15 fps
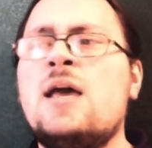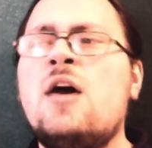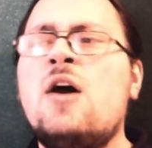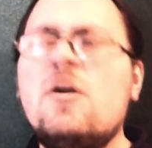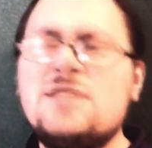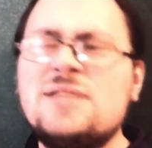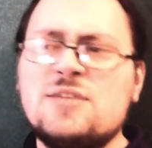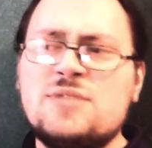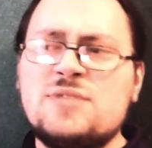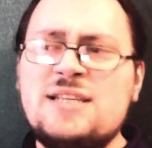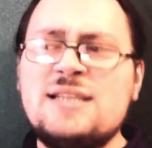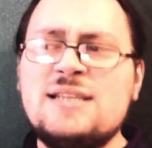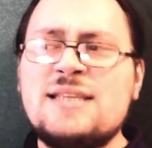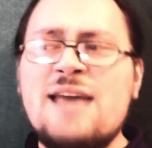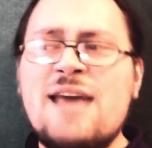Also,
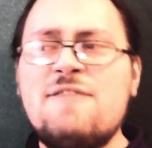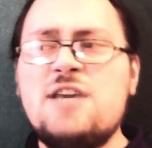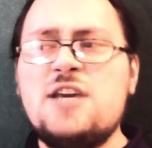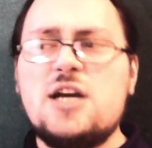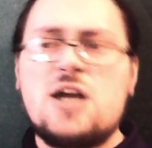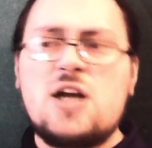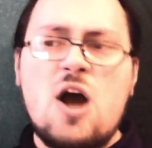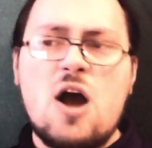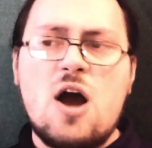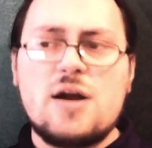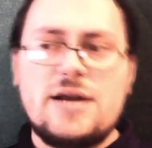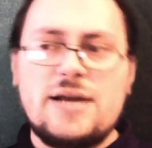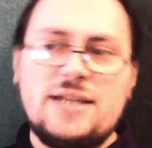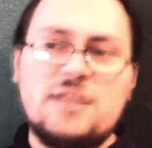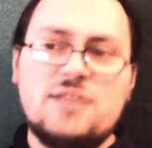since having a
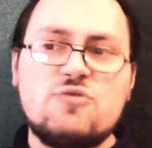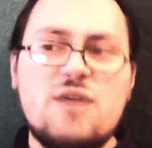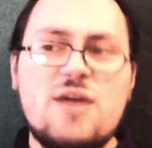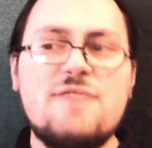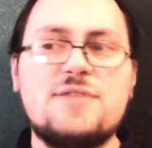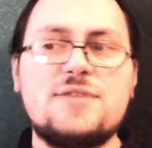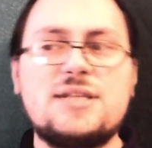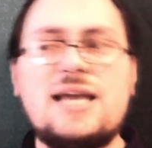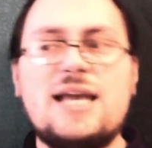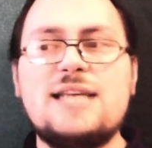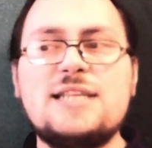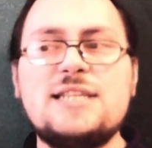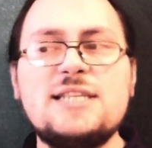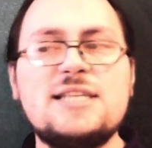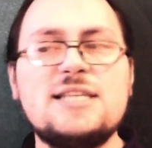car and a driver's
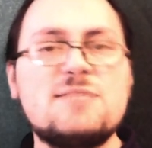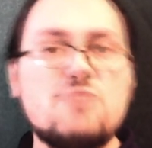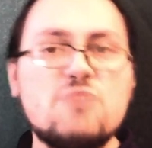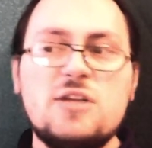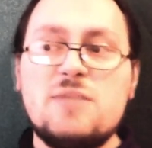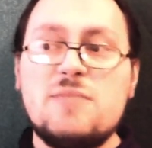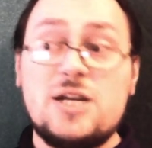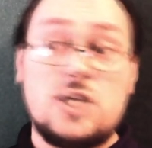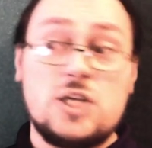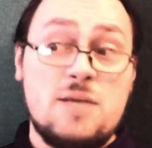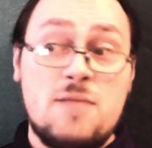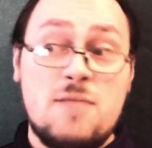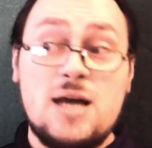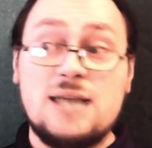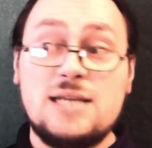license is pretty much a
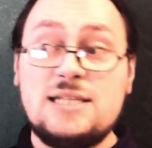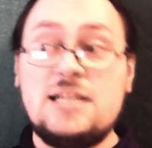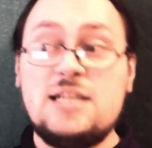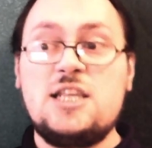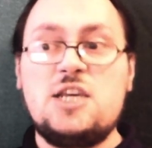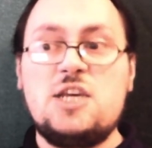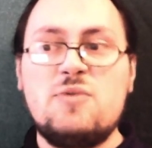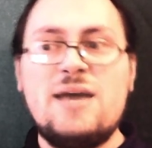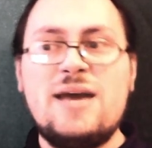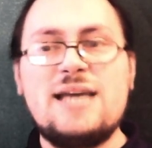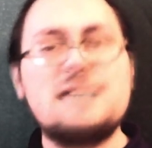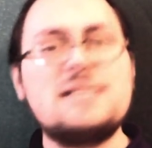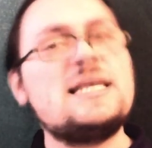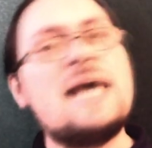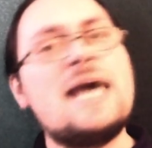must in the
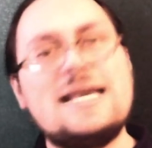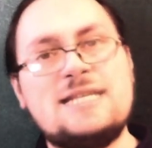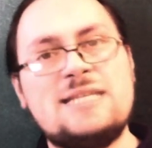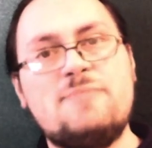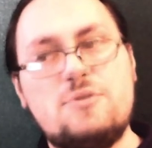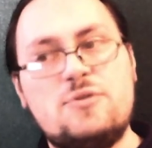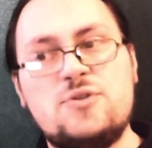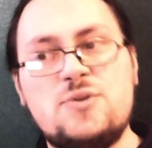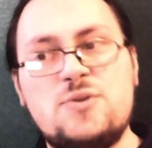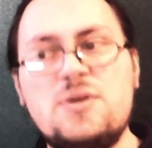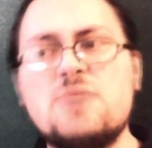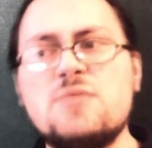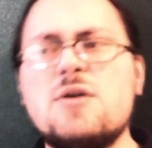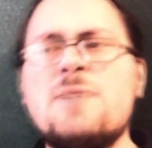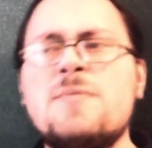US, as opposed to
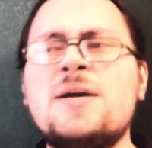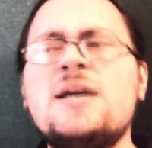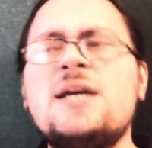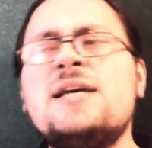Europe,